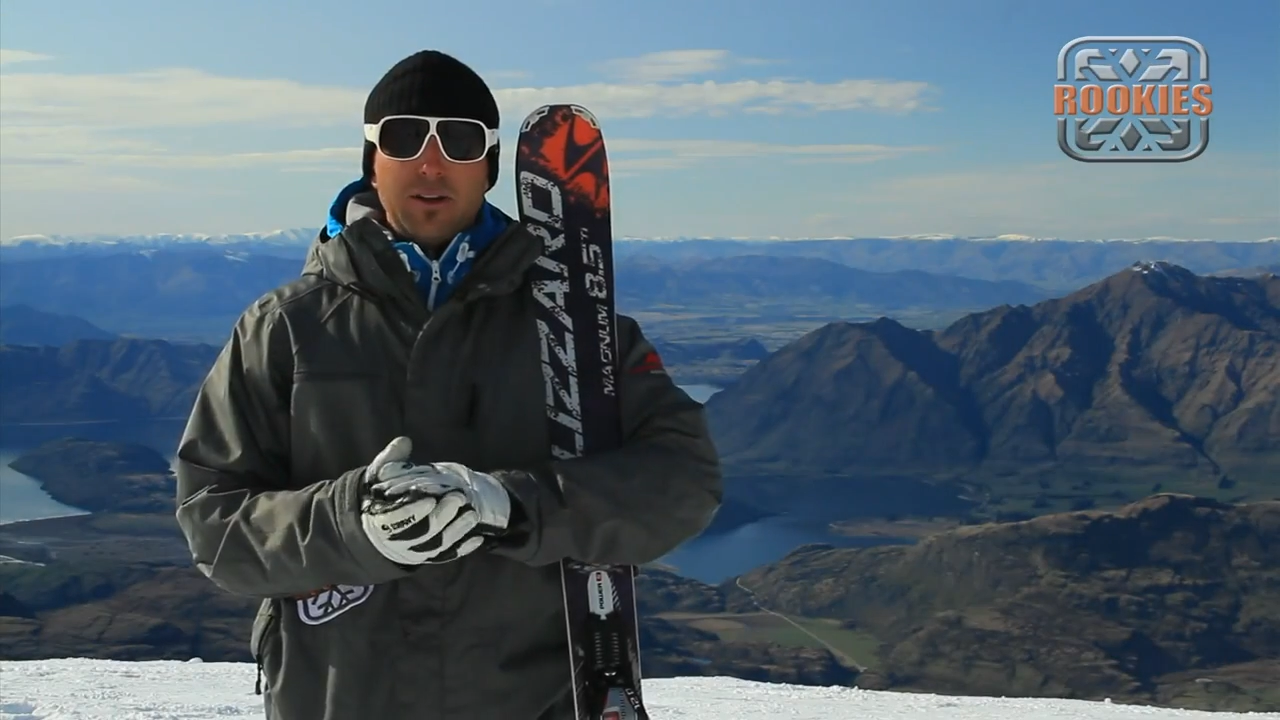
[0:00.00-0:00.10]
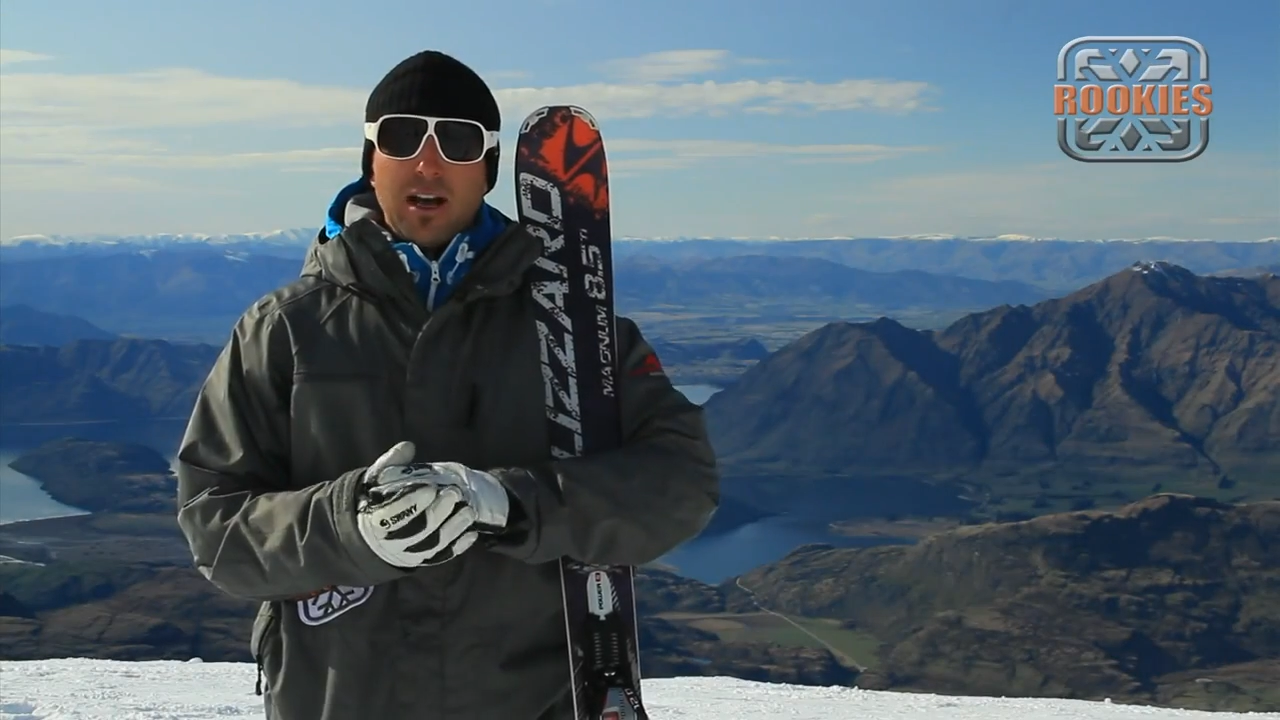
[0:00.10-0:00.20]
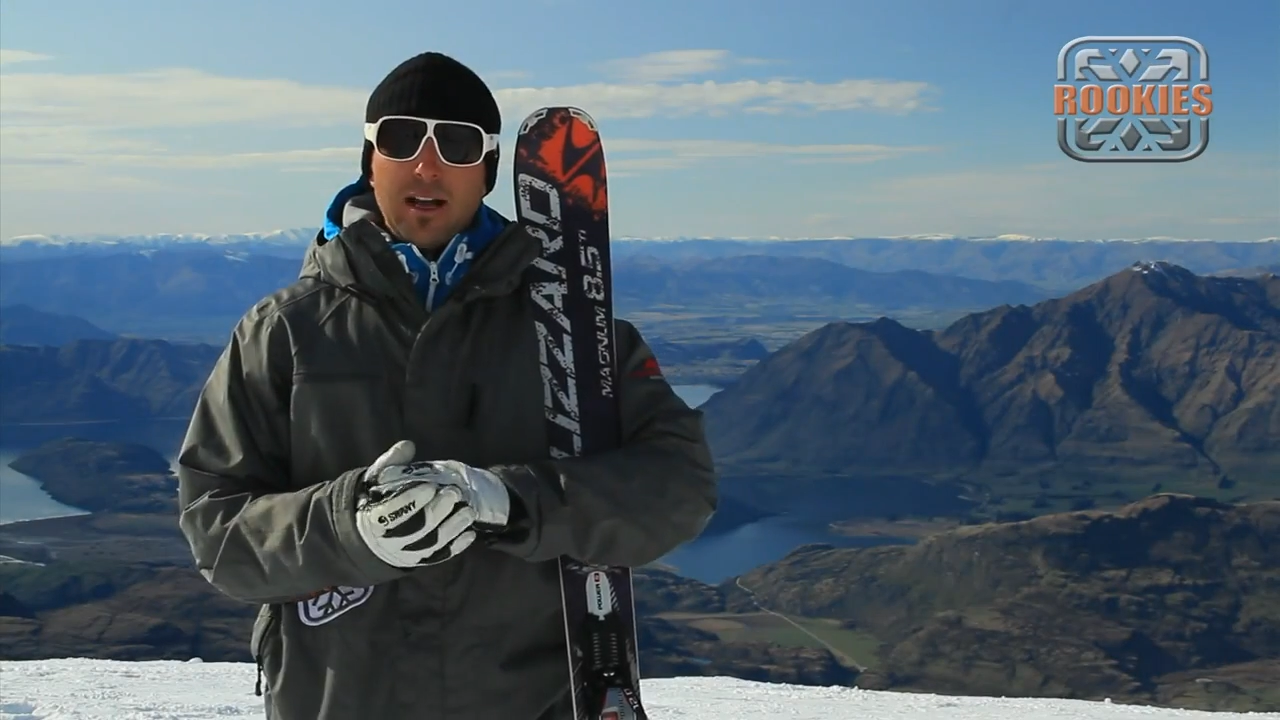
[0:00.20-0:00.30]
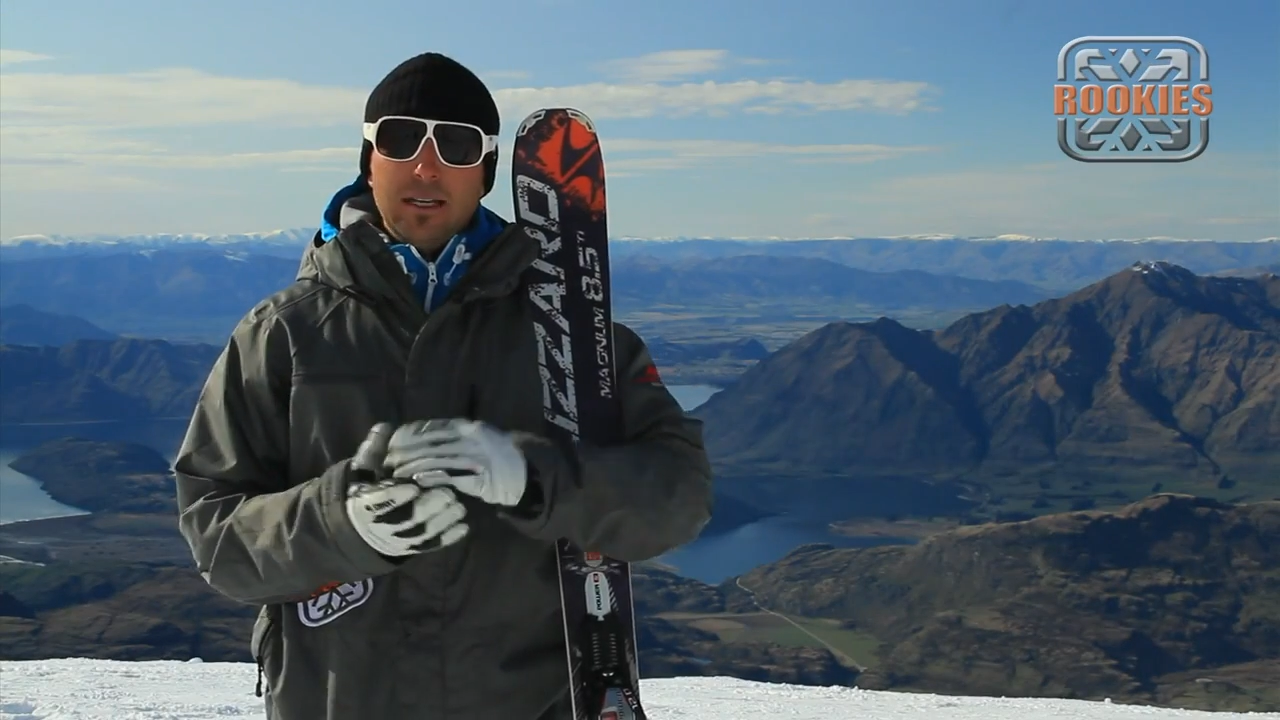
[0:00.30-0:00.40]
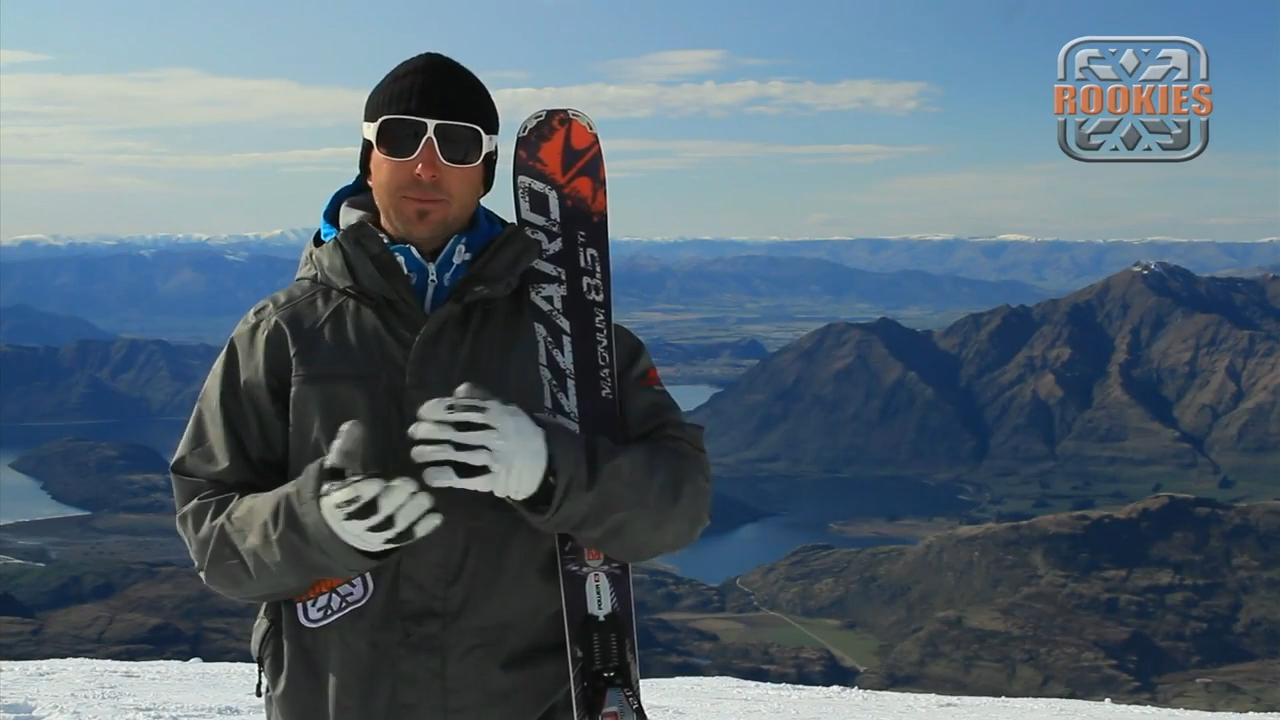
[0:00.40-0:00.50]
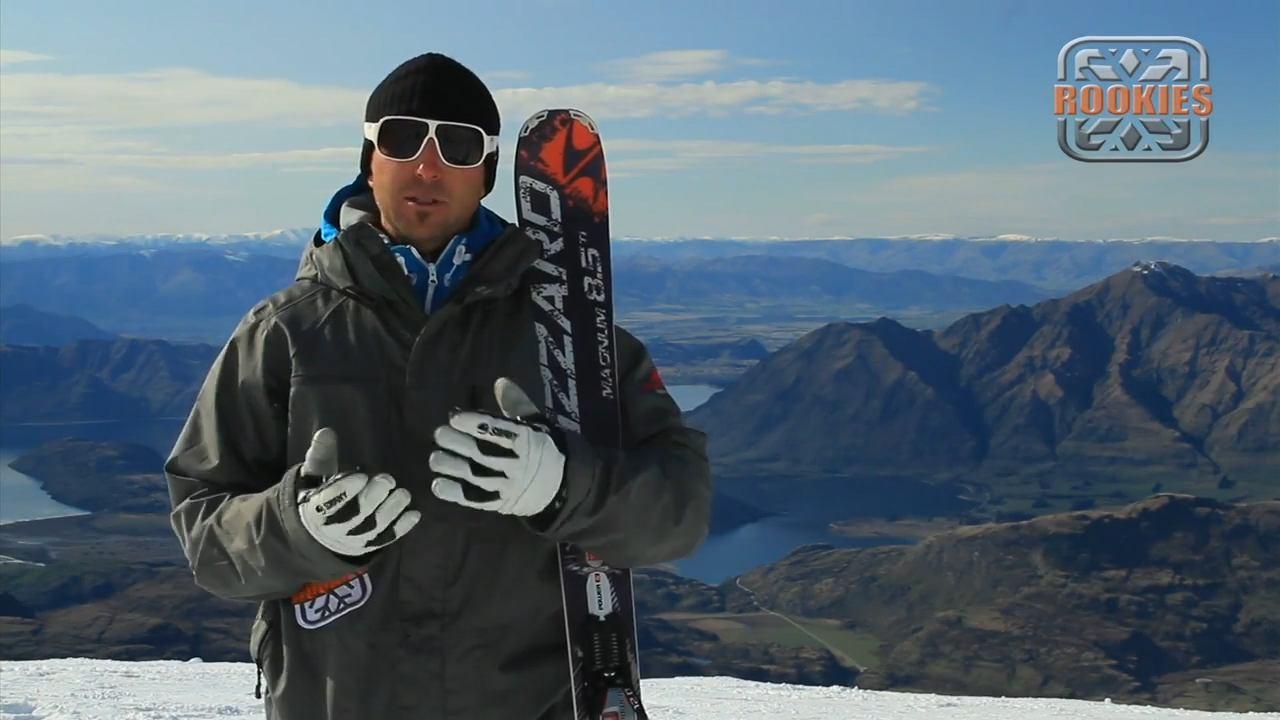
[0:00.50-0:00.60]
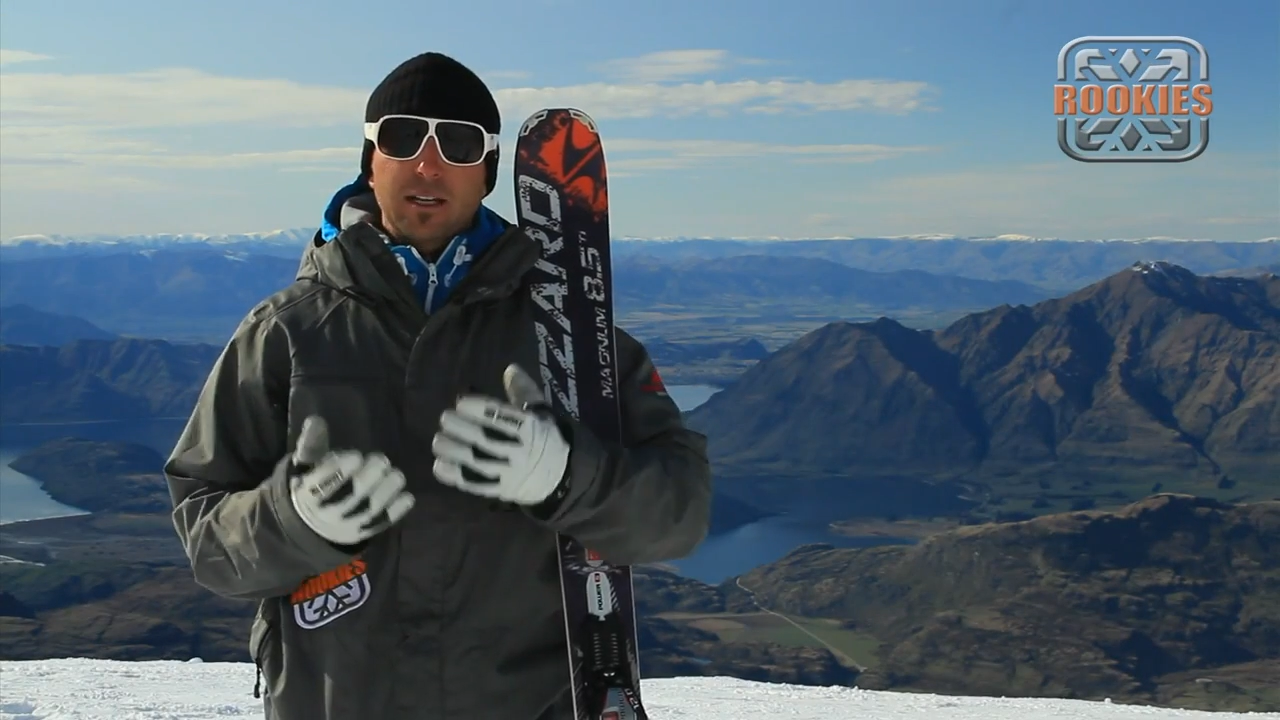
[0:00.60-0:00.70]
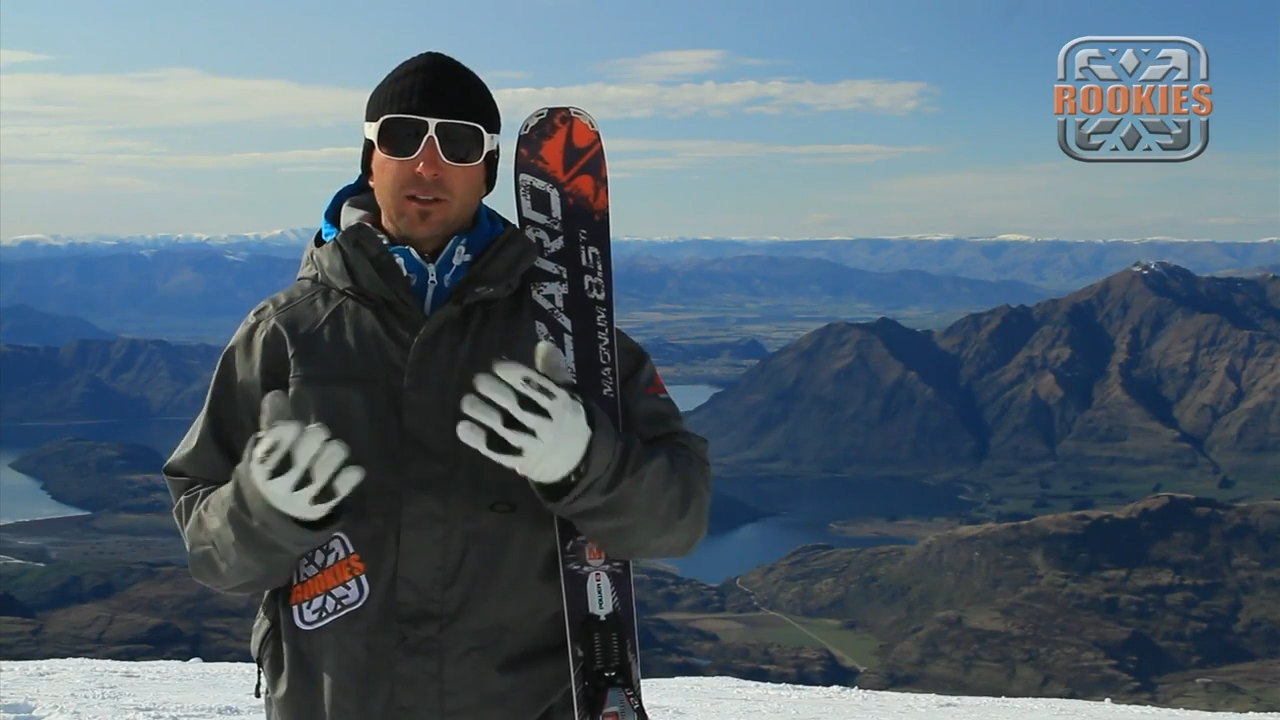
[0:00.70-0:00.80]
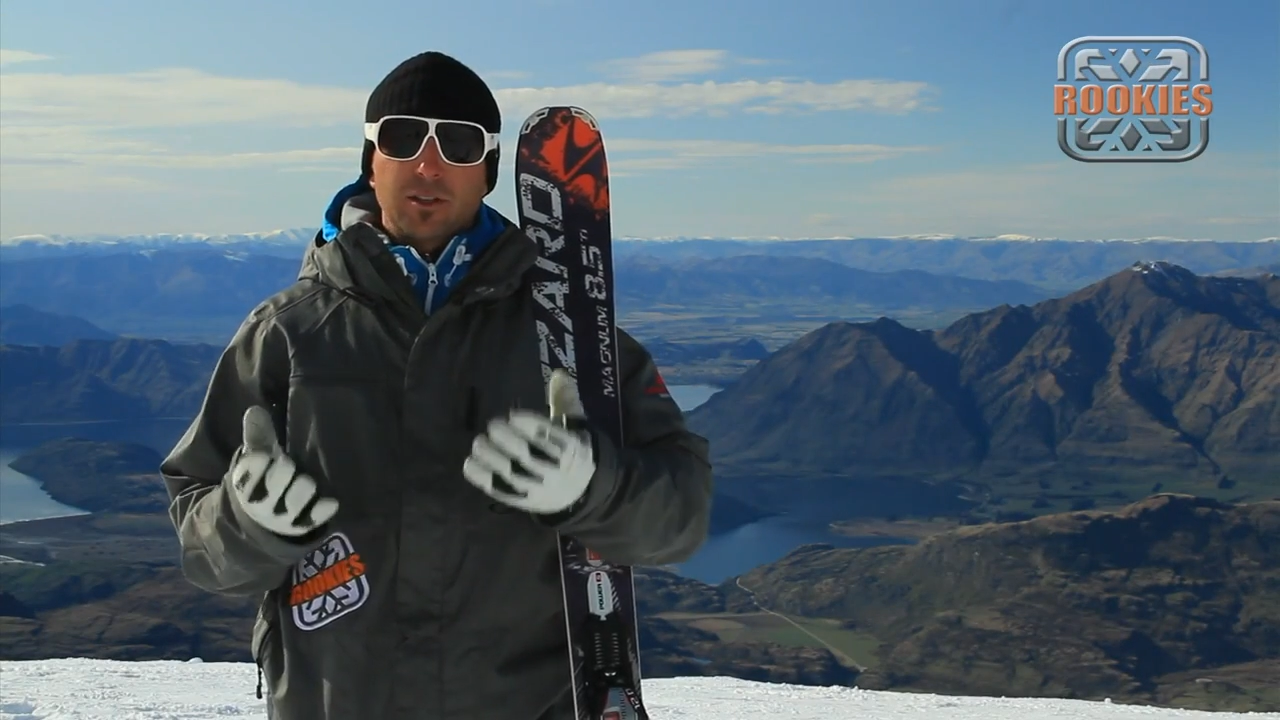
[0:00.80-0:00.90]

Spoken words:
90% of the